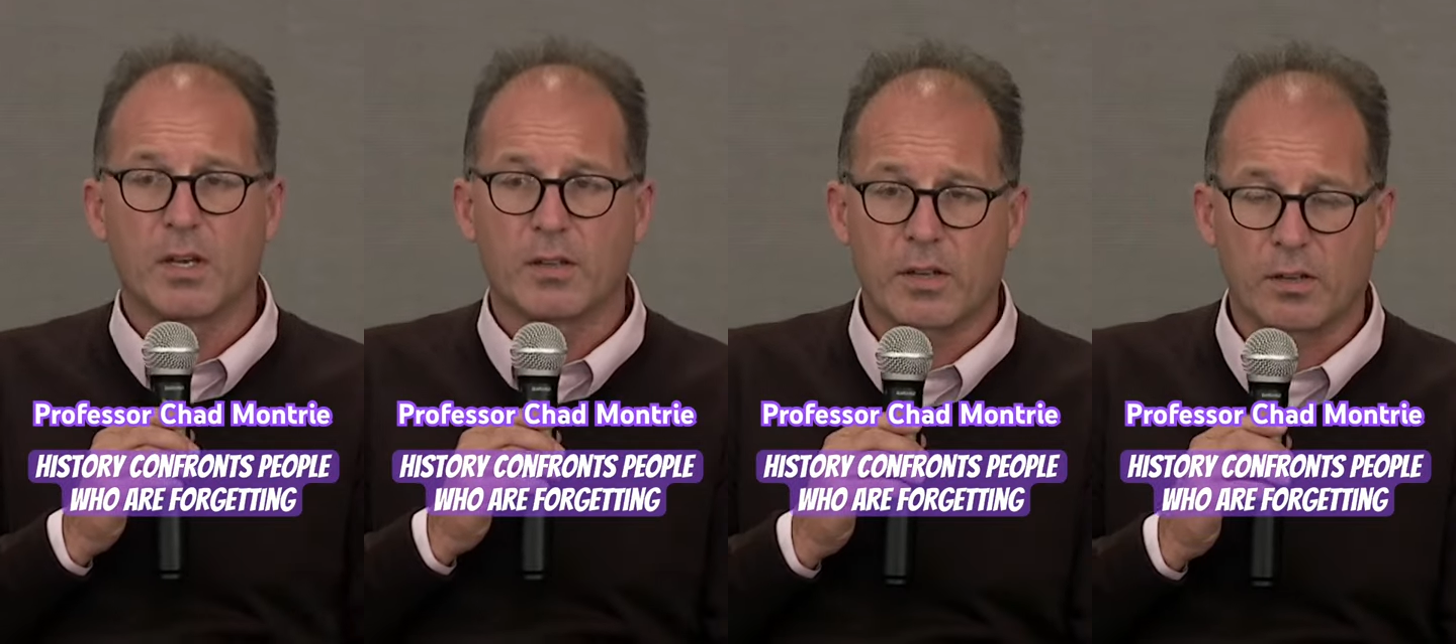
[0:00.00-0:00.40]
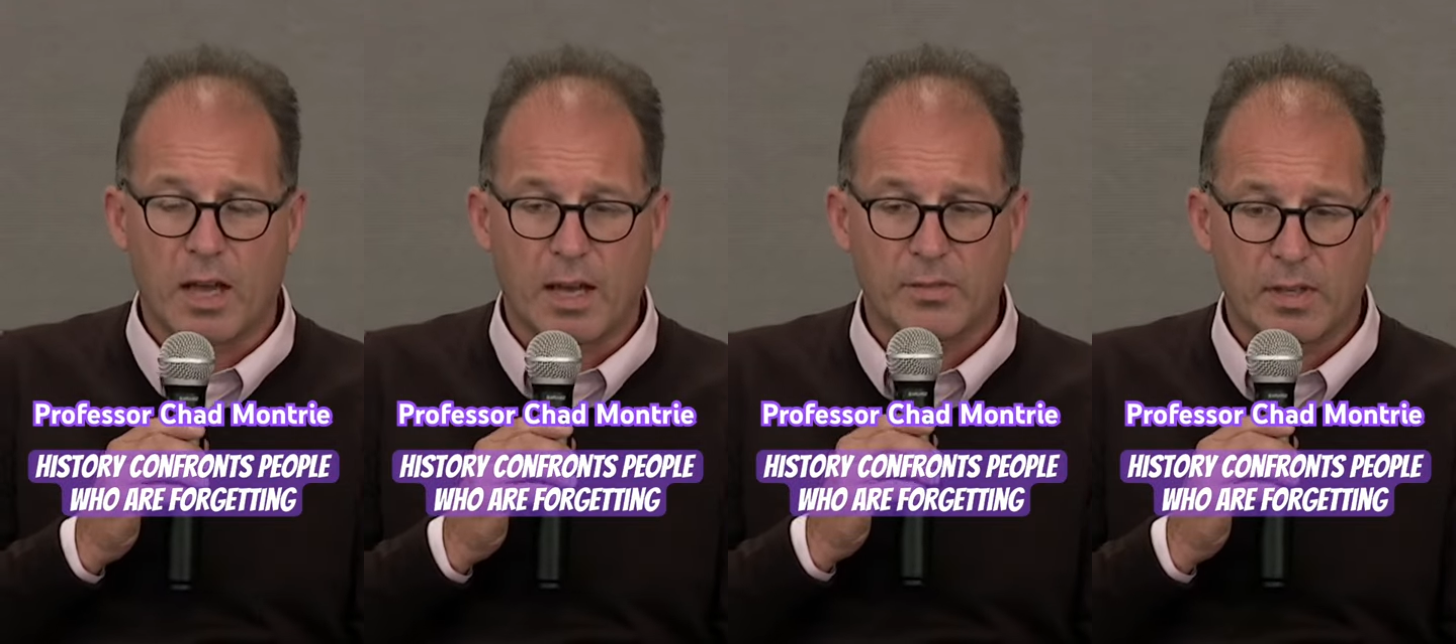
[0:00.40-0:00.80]
their
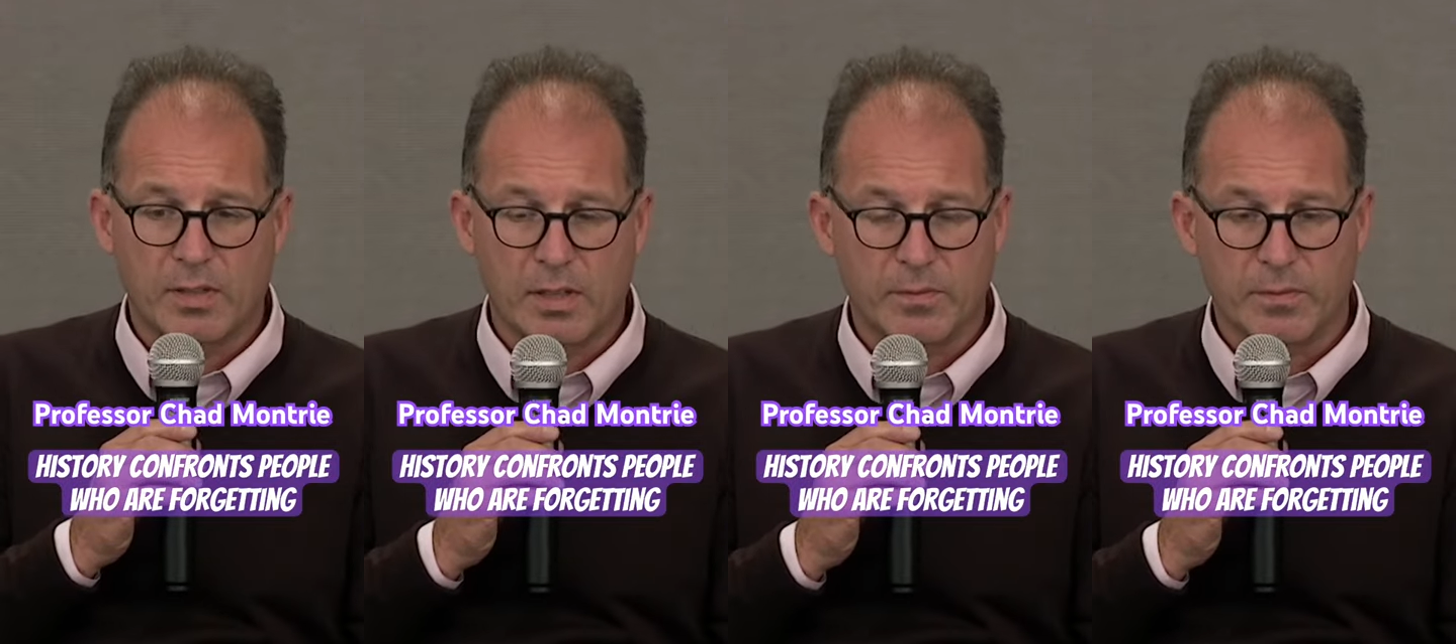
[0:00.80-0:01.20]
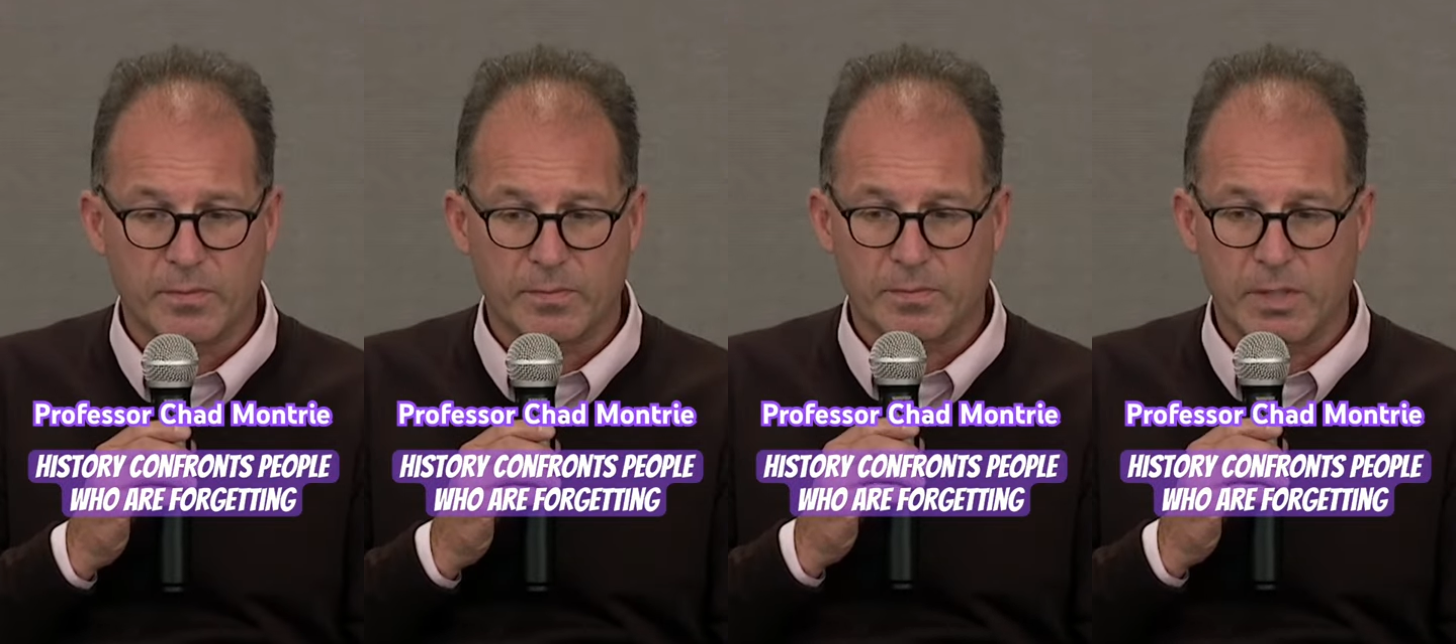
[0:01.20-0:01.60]
lives as
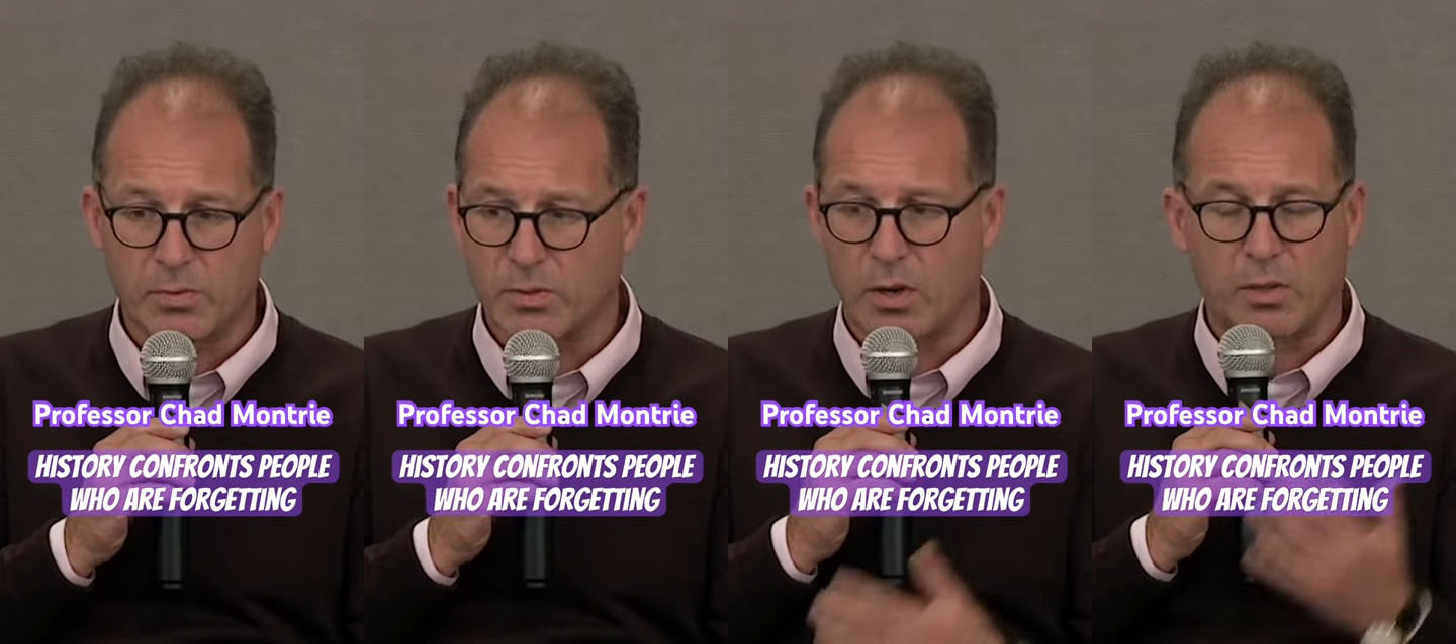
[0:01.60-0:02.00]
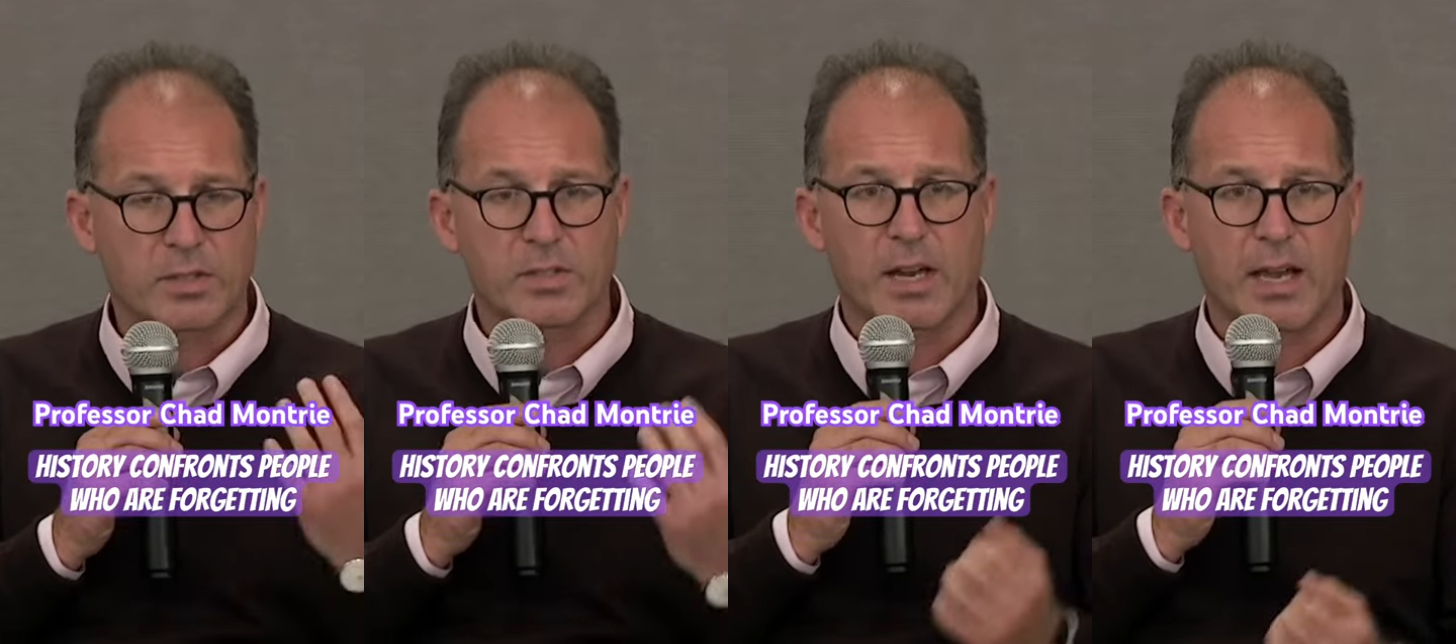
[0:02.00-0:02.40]
if this was all
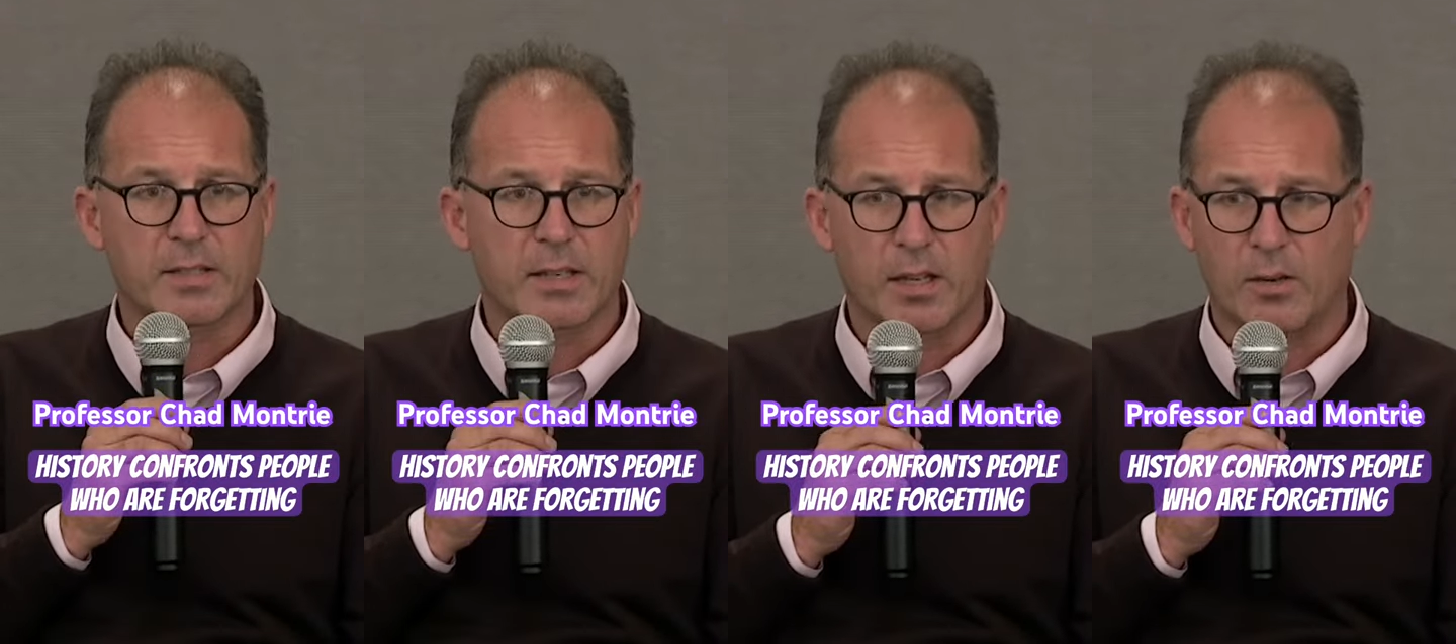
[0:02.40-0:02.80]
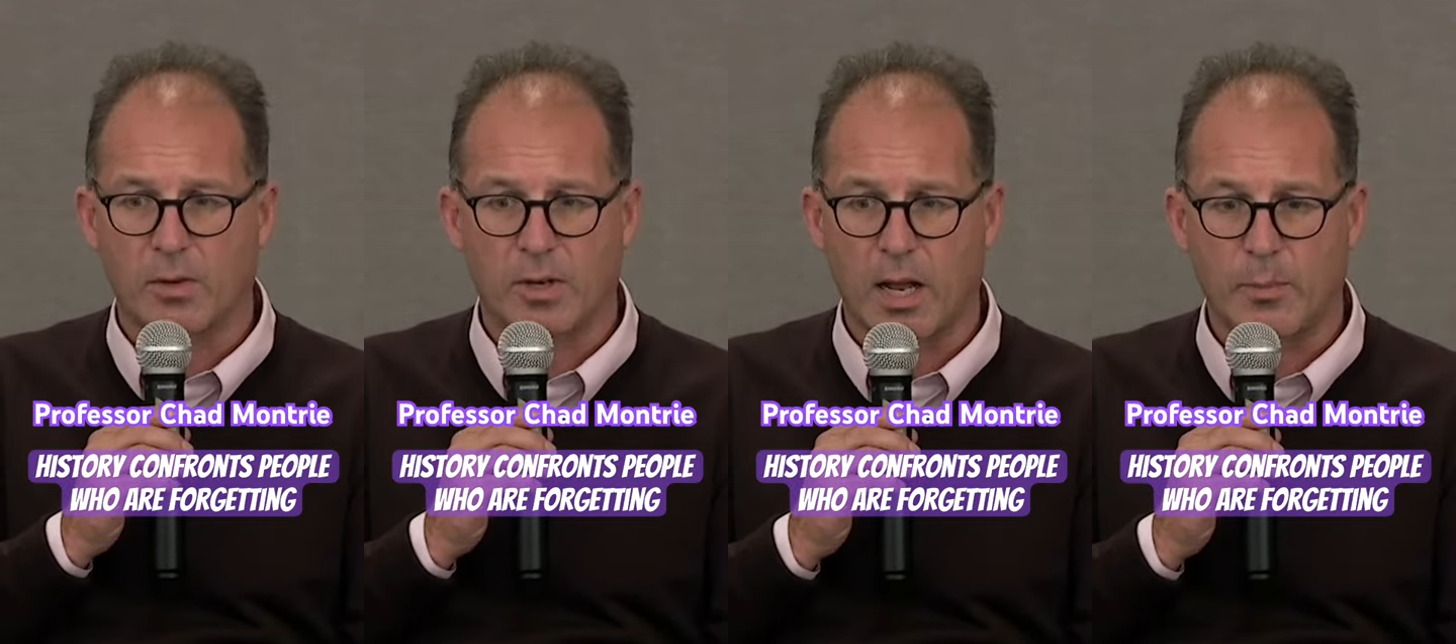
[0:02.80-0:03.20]
just an accident
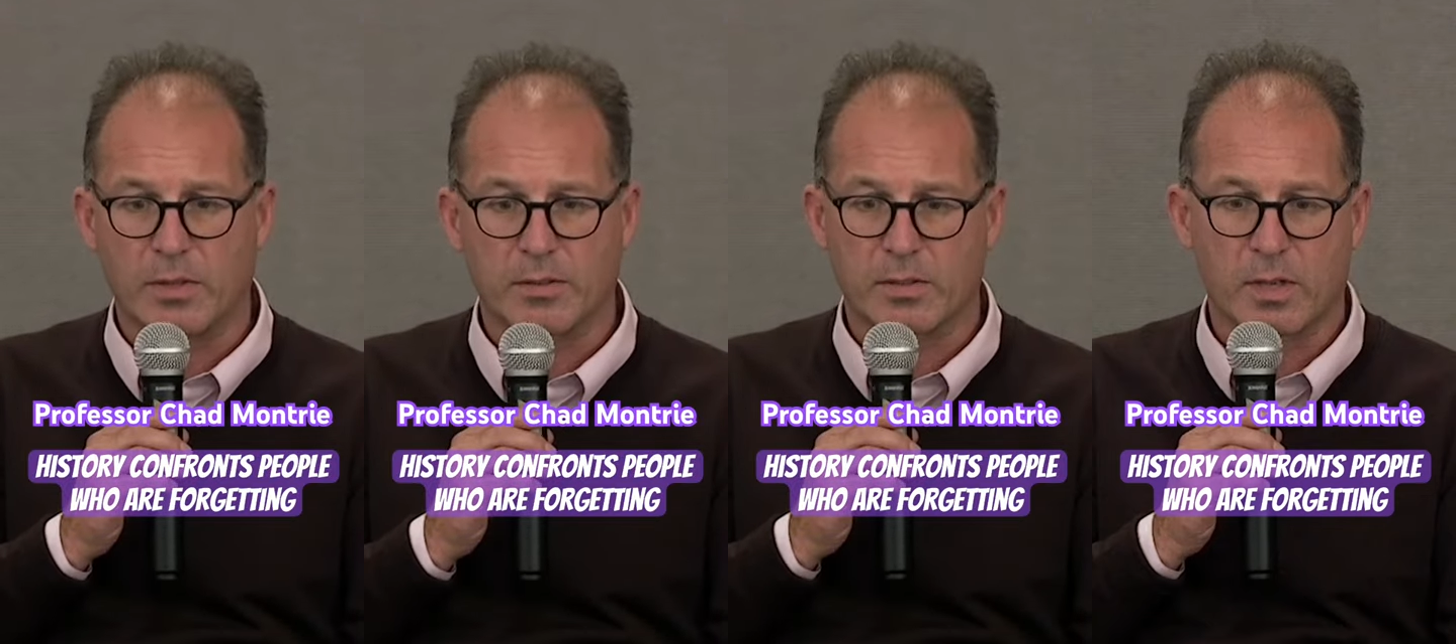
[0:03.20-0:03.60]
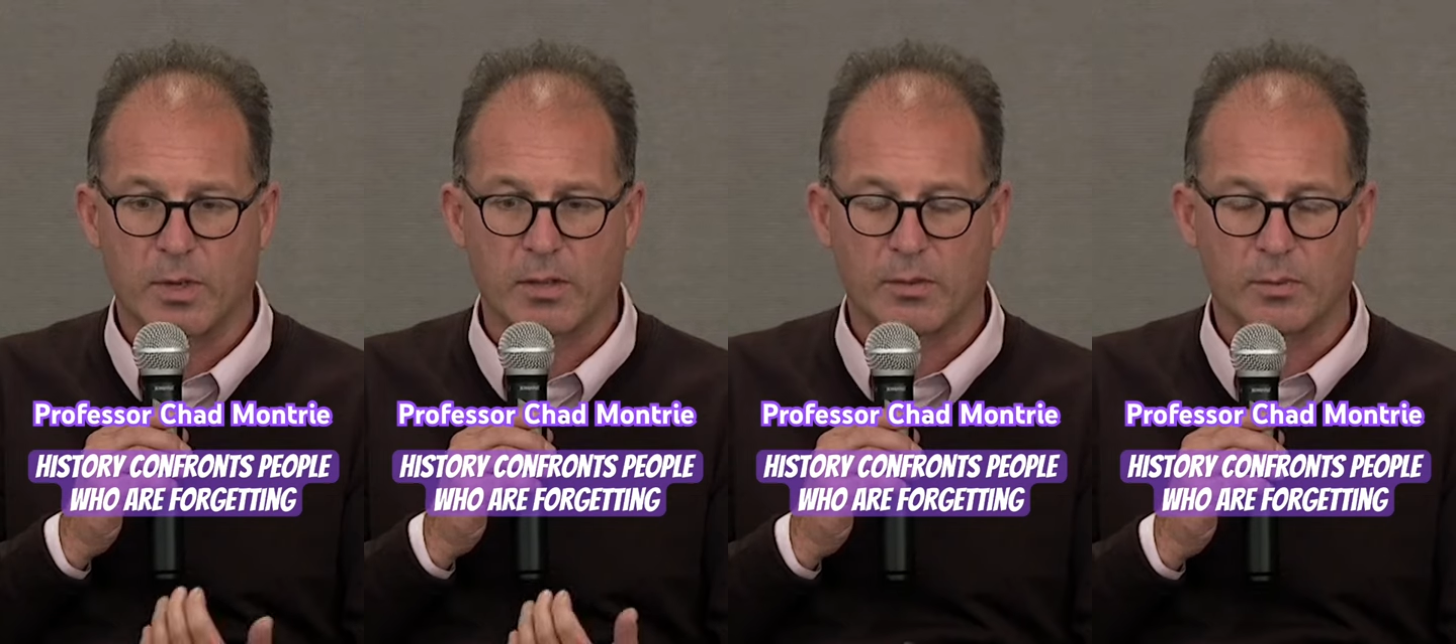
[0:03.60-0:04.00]
or it happened some other